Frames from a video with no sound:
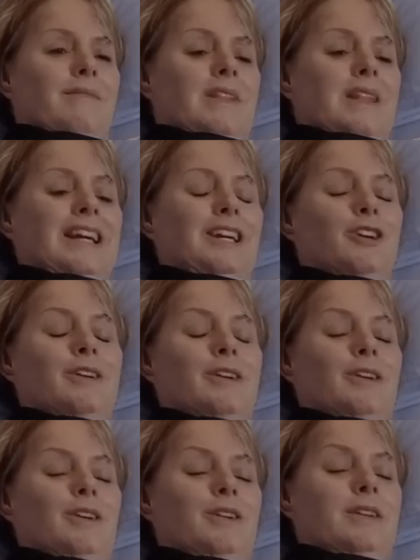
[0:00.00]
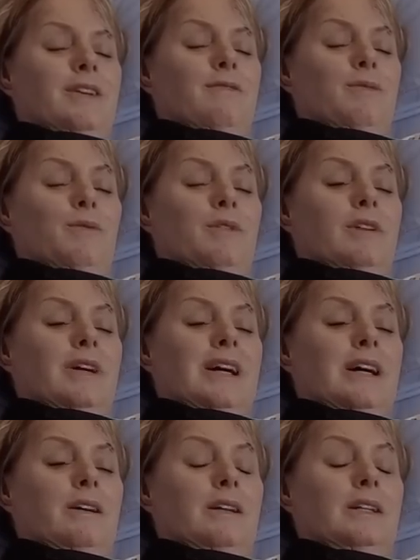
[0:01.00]
Thank God everyone got
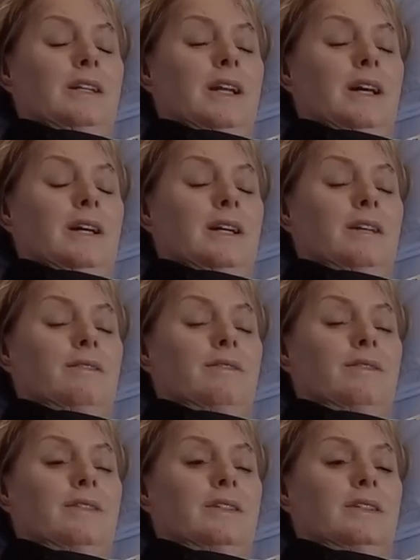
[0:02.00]
out alive.